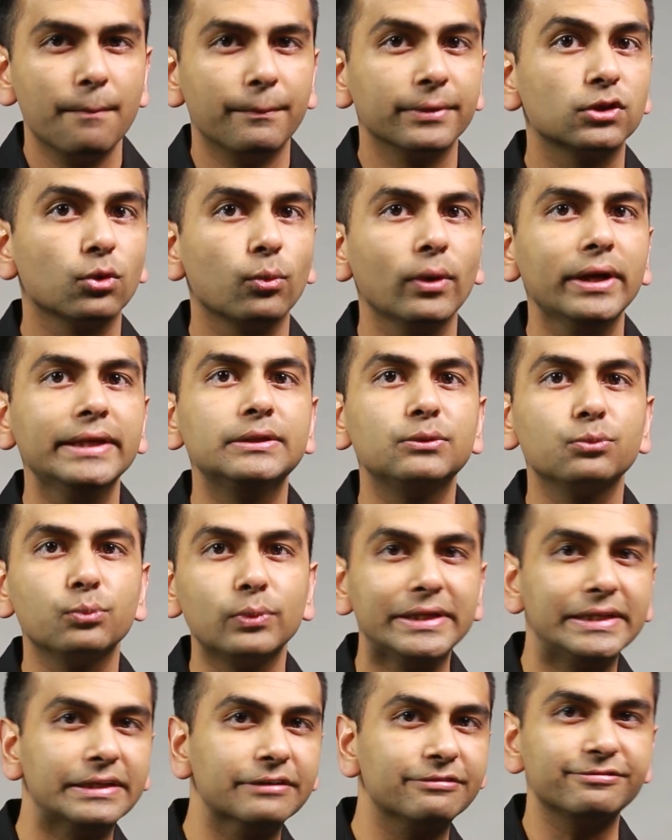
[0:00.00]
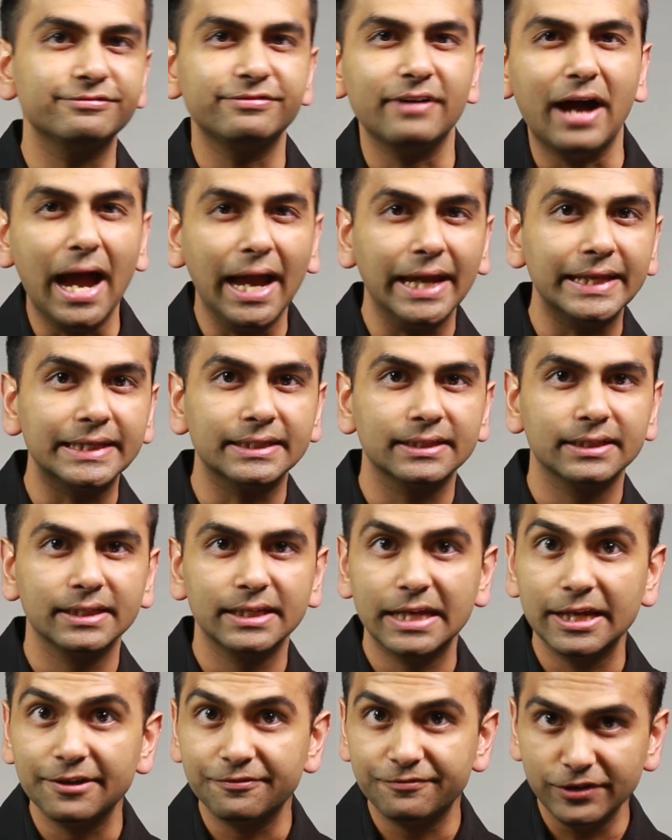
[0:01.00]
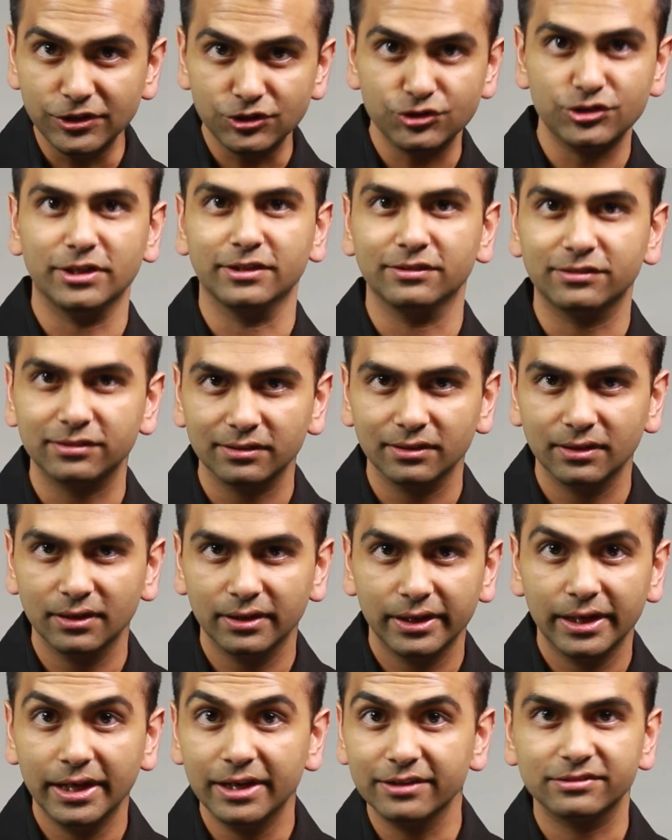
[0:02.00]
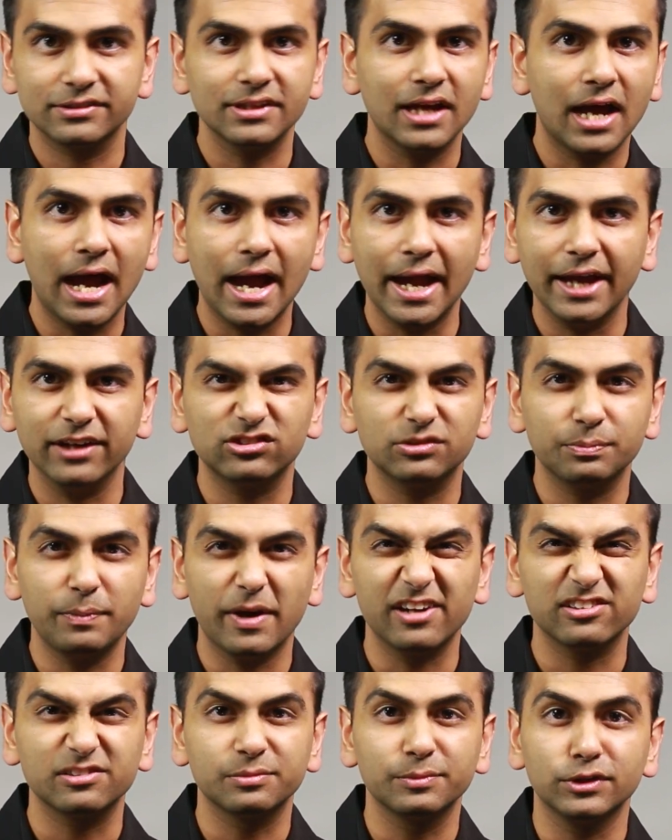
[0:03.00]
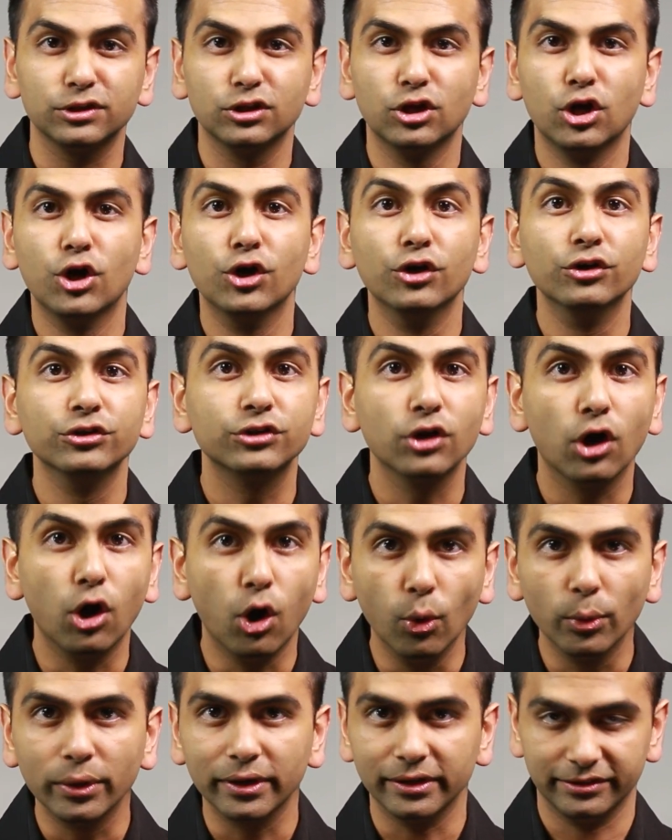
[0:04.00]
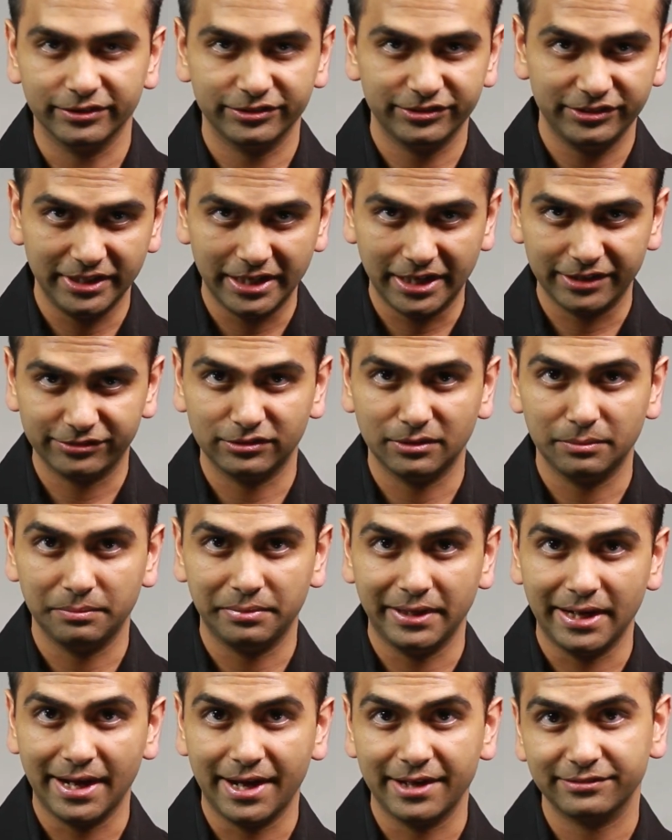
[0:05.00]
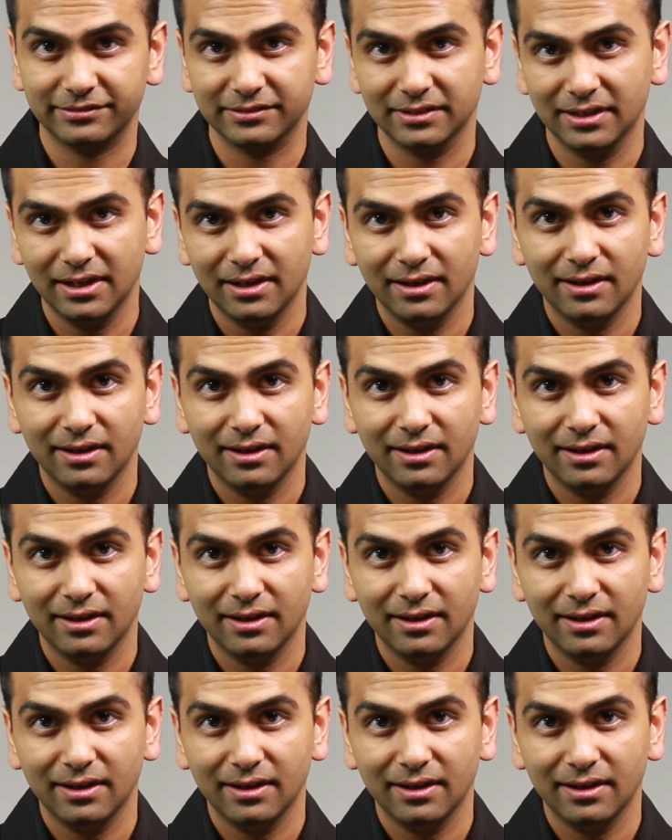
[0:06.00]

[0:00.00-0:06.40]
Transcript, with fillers: But the way we define efficient is the highest possible total C S and P S.